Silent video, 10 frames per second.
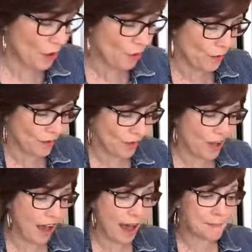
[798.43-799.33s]
with
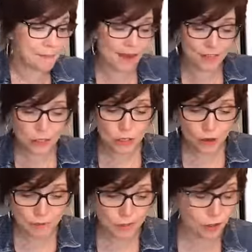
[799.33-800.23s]
God. But the
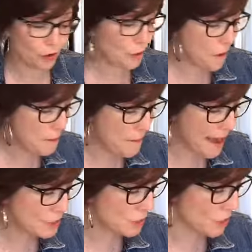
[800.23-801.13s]
scripture, going
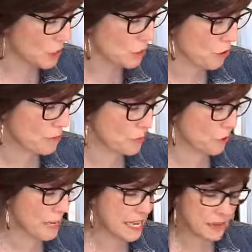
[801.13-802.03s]
back to our
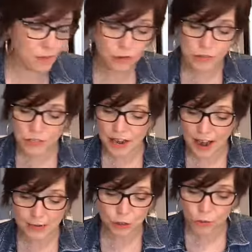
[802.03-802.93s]
scripture, Hebrews
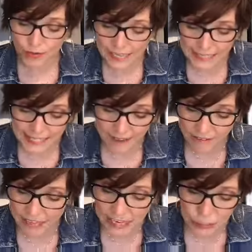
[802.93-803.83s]
nine twenty-seven and